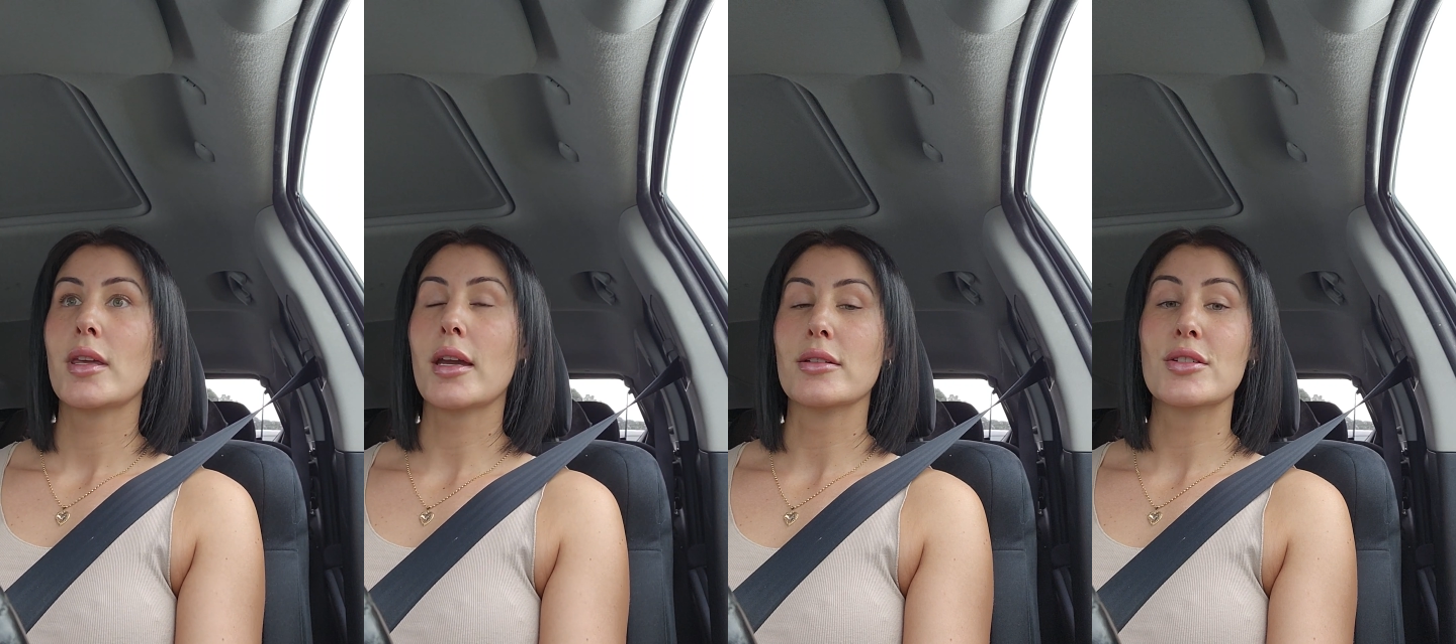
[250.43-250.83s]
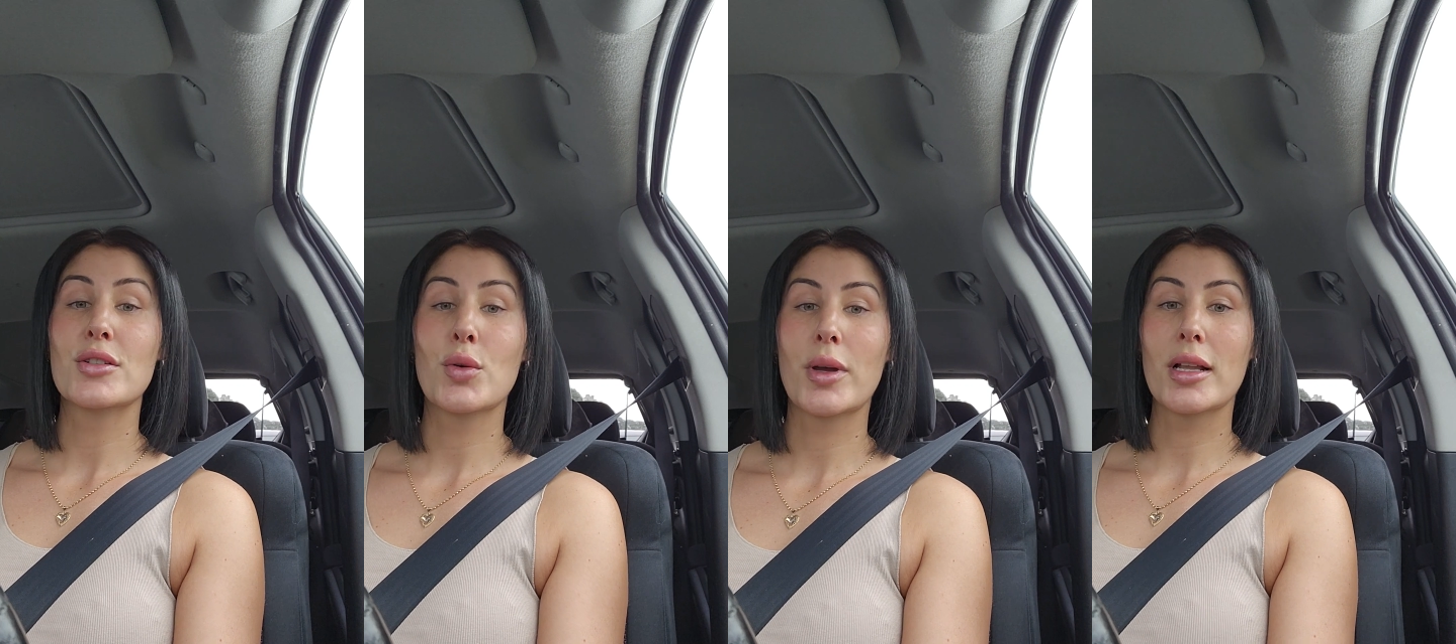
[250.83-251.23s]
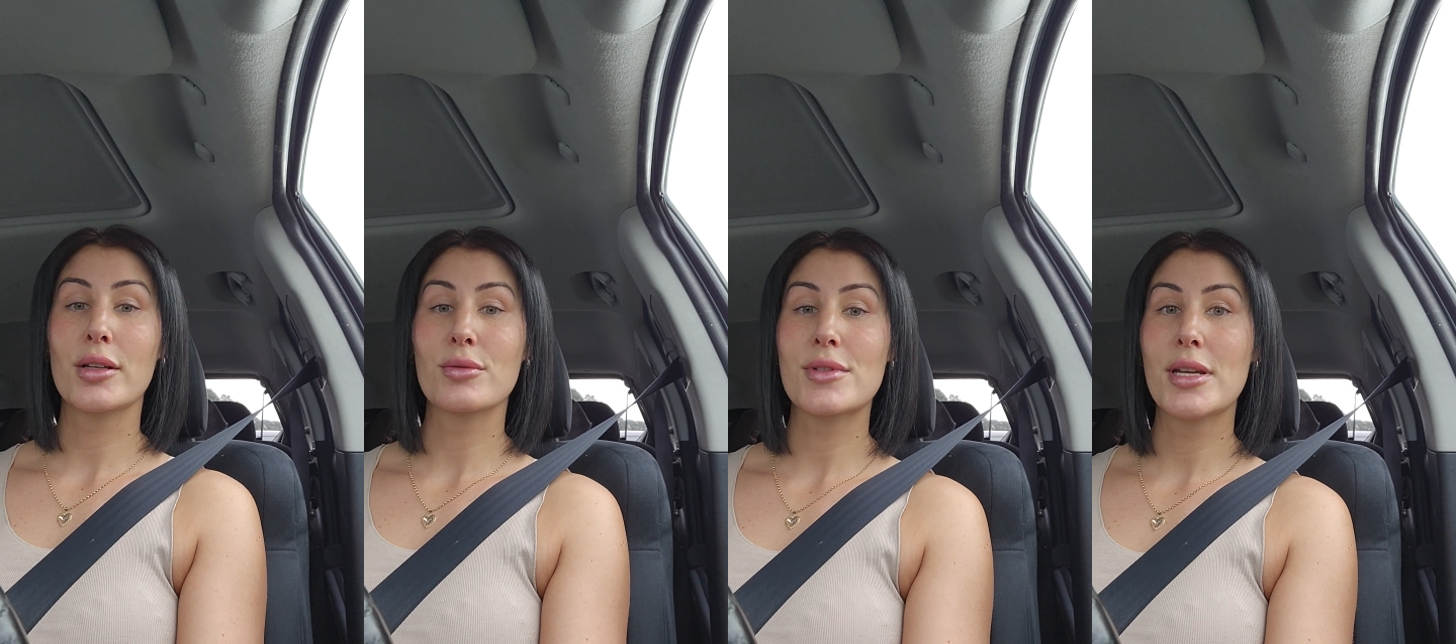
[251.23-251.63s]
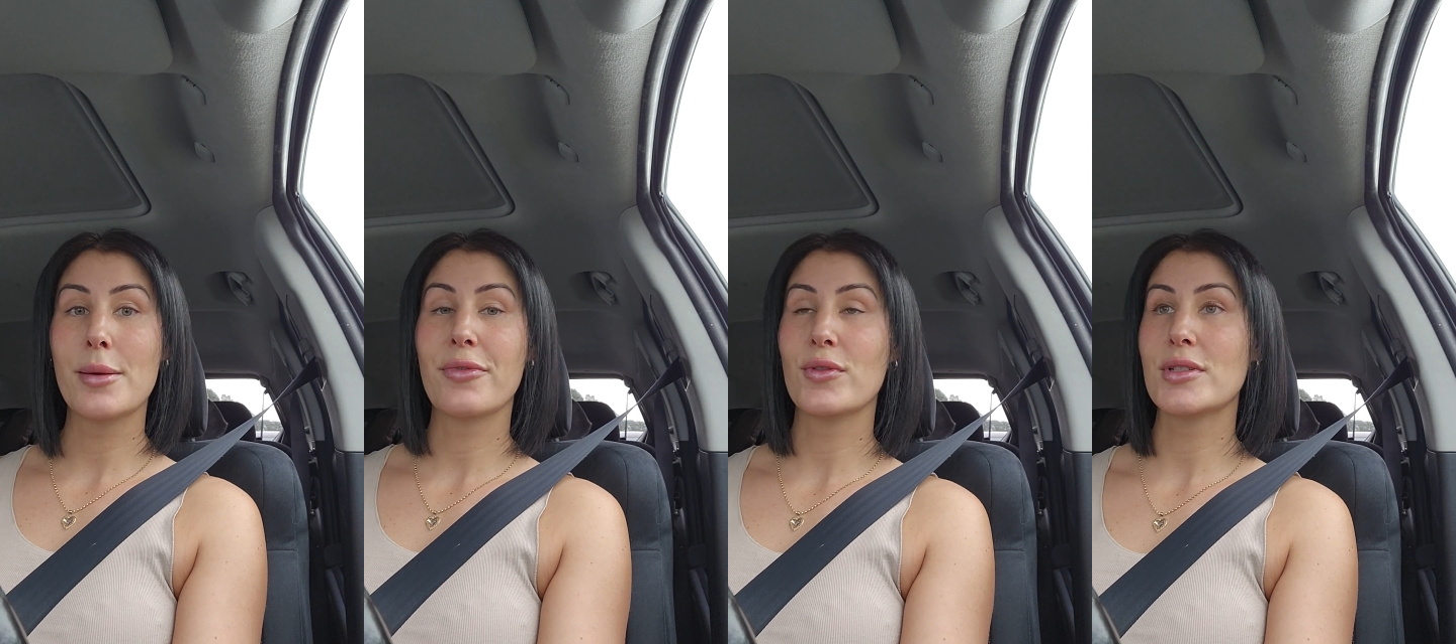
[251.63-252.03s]
yeah, just a quick little
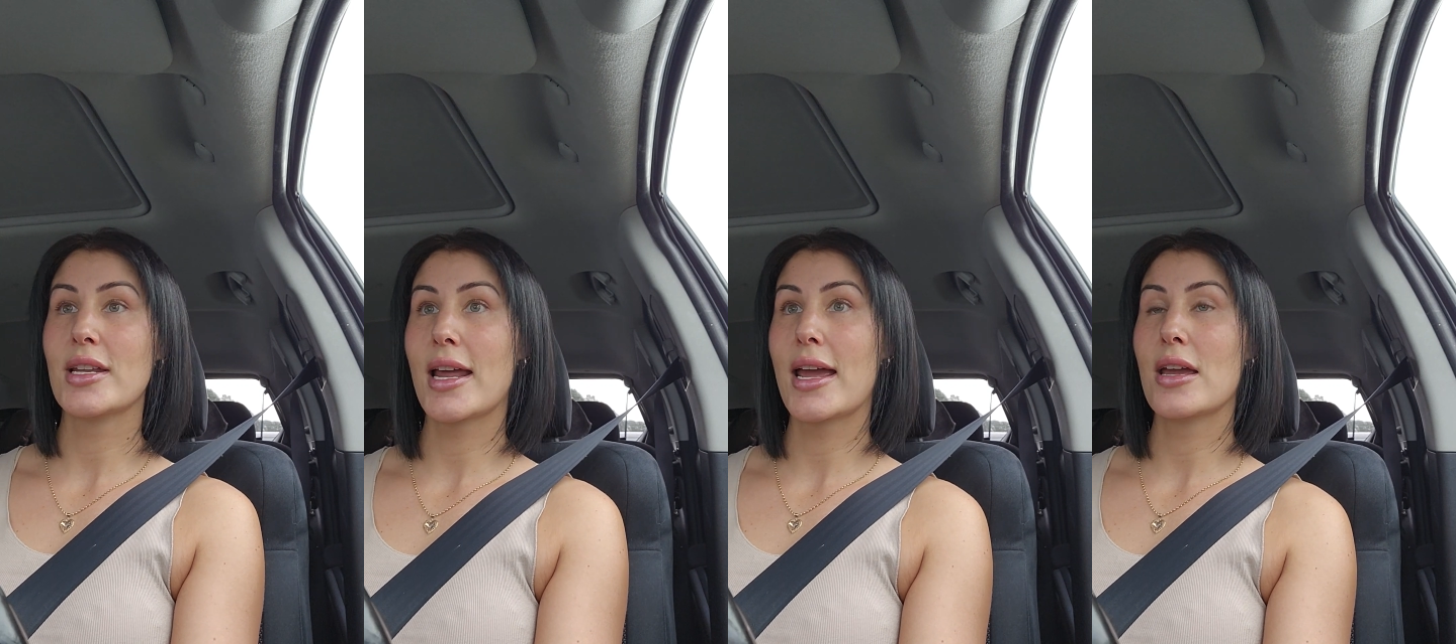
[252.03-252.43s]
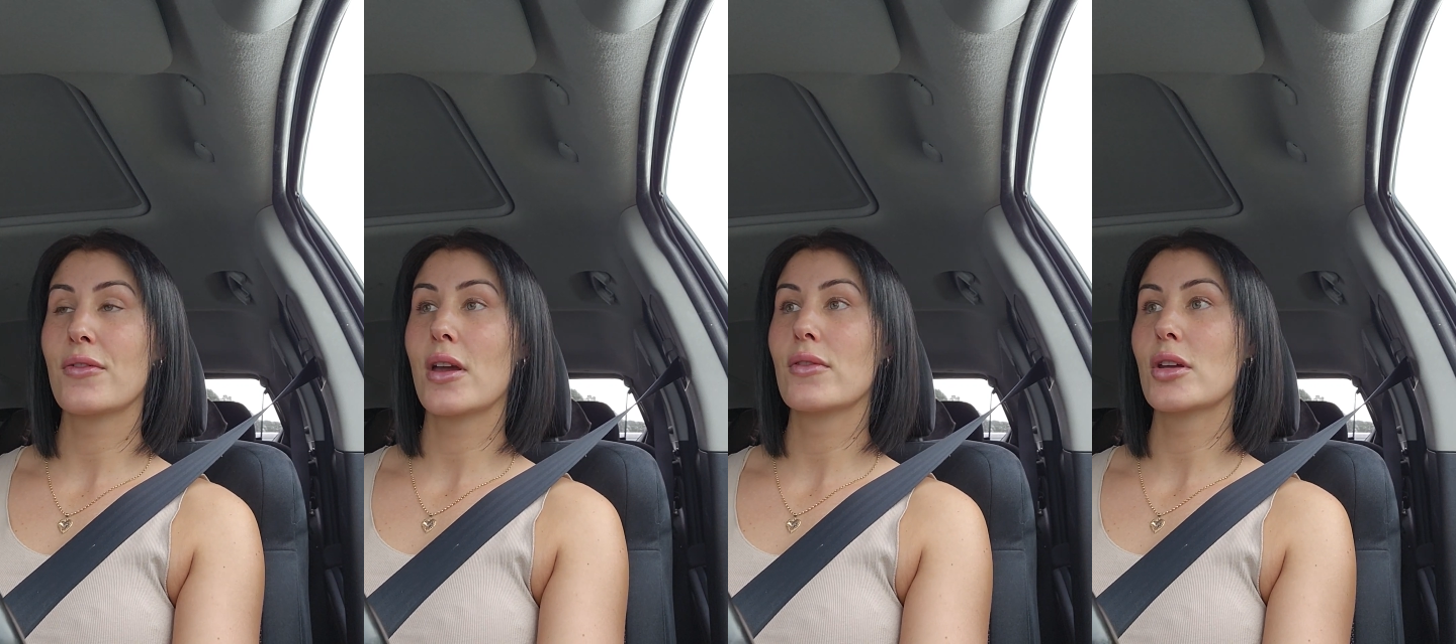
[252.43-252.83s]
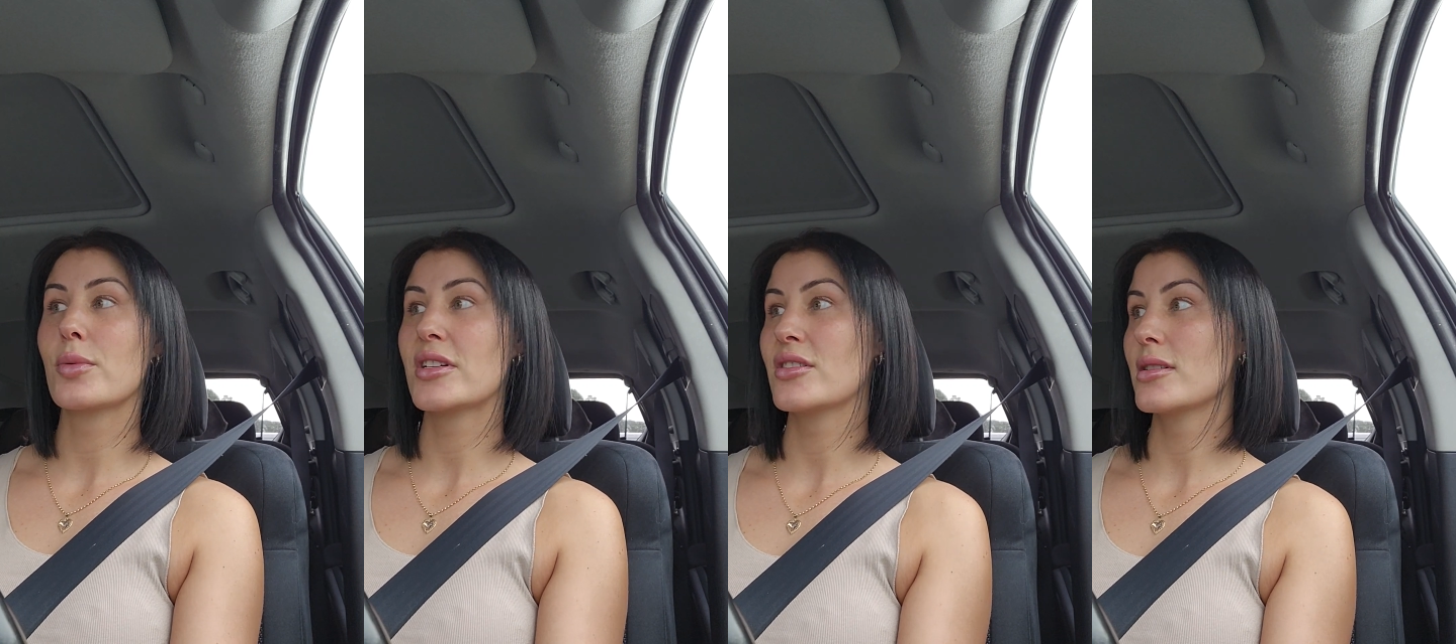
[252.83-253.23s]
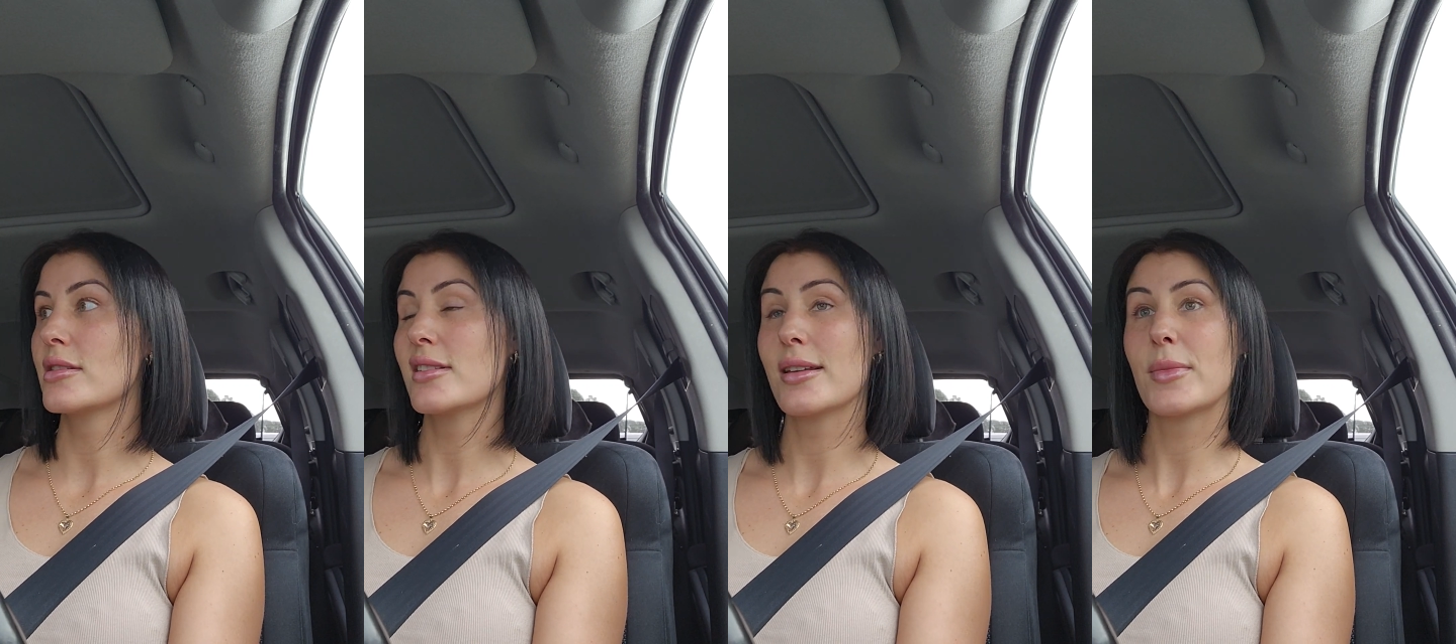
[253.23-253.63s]
tip for today. If you have any
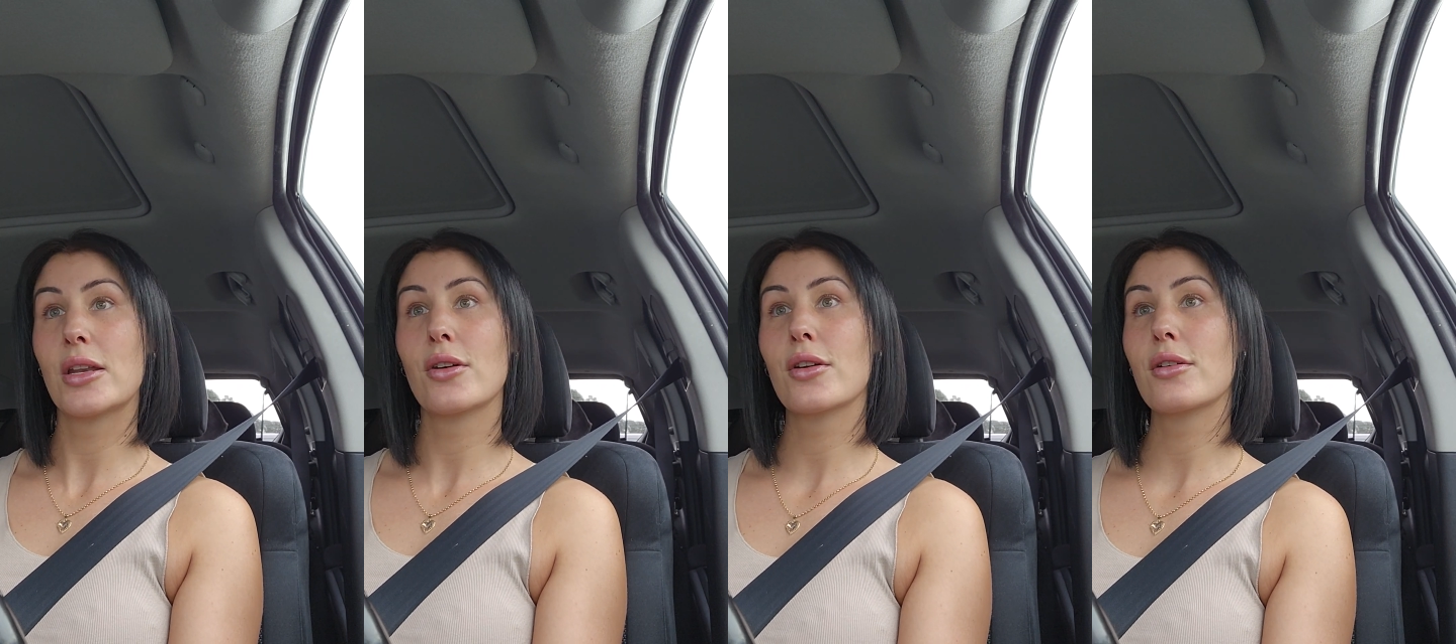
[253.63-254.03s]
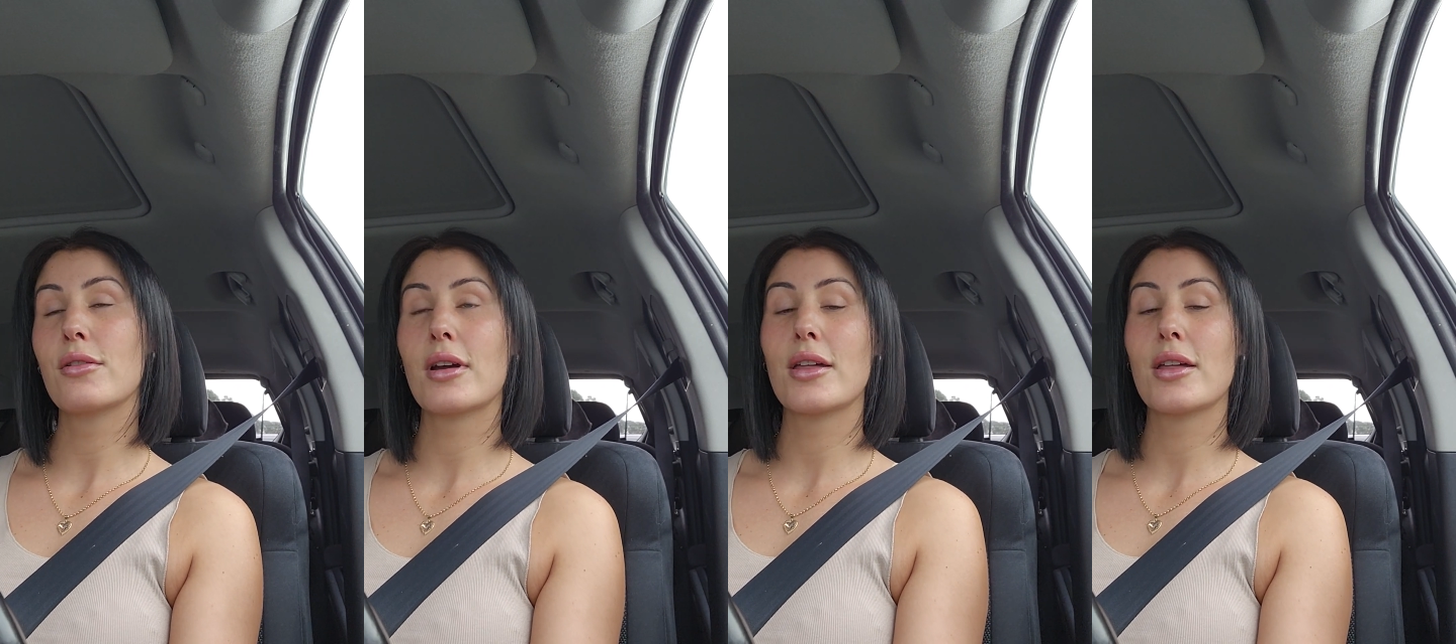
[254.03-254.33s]
questions, let me know.